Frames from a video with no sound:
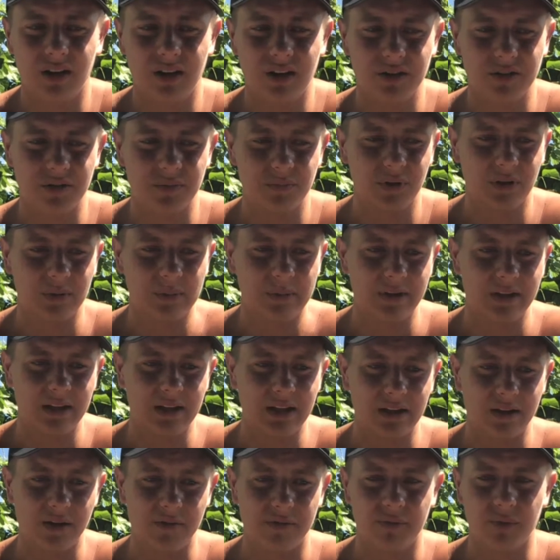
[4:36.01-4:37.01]
you'd probably get
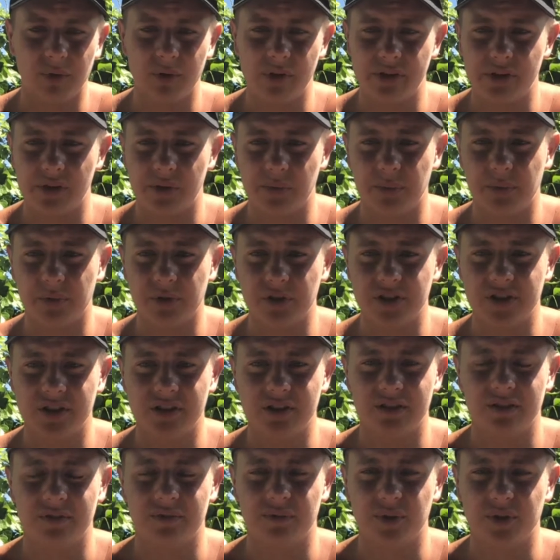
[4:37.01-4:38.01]
like a fourth of the
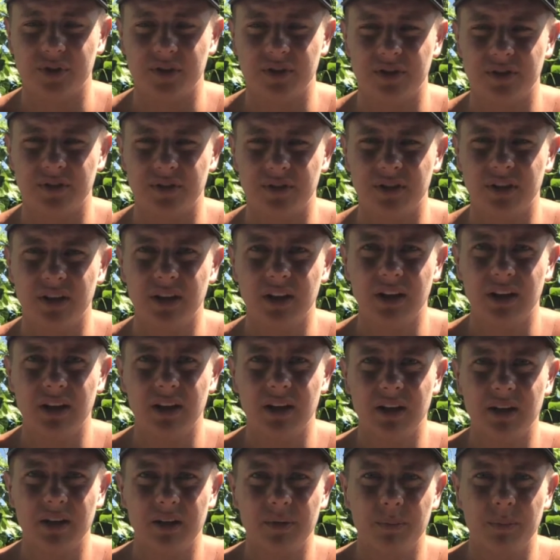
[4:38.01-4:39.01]
portions of what you're
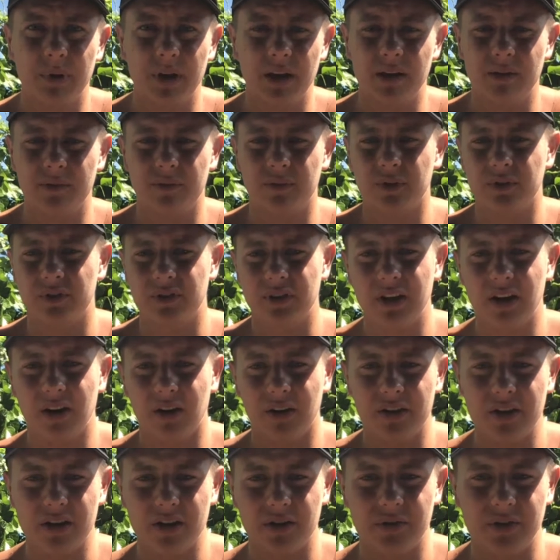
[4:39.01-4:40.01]
paying for to get all
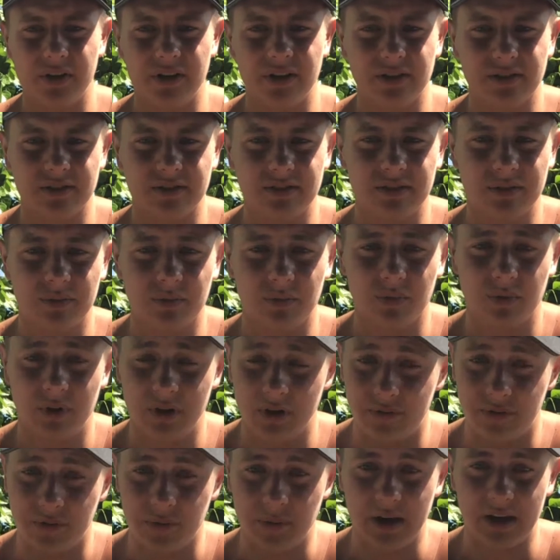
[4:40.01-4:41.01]
the ingredients
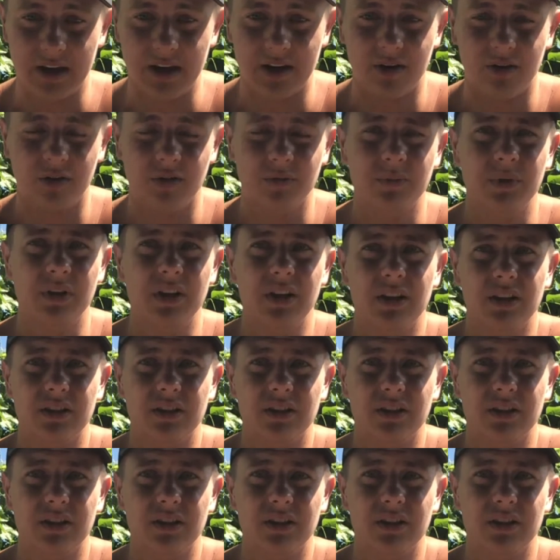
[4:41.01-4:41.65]
if you make it at home.